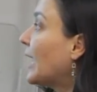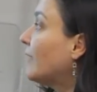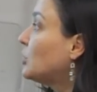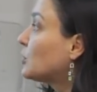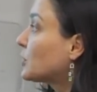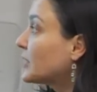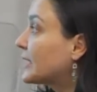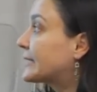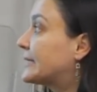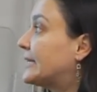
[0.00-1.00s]
If you look
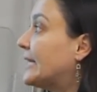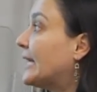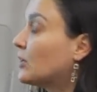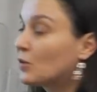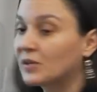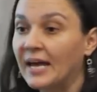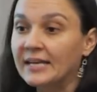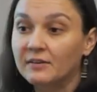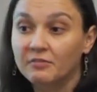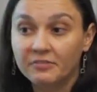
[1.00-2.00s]
at the
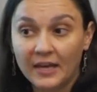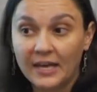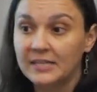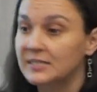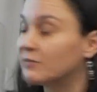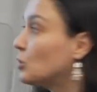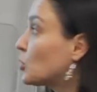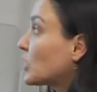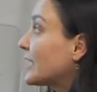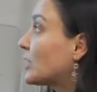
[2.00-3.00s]
Internet of Things, if you
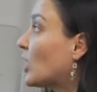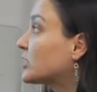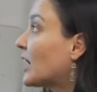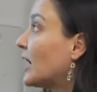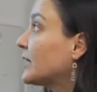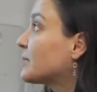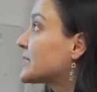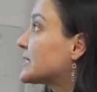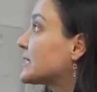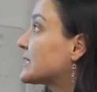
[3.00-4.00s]
look at autonomous
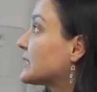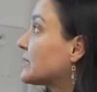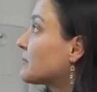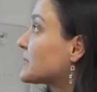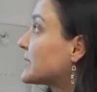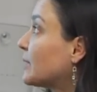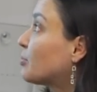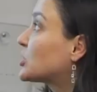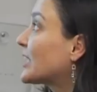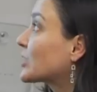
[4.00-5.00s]
systems, they
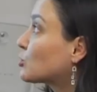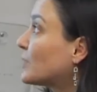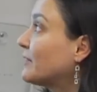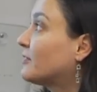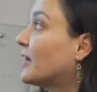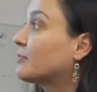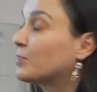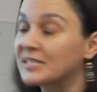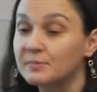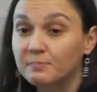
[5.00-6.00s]
project
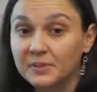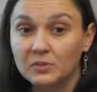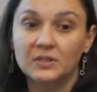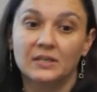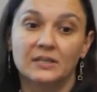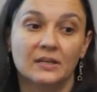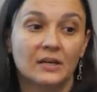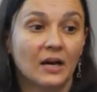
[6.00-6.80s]
25+ billion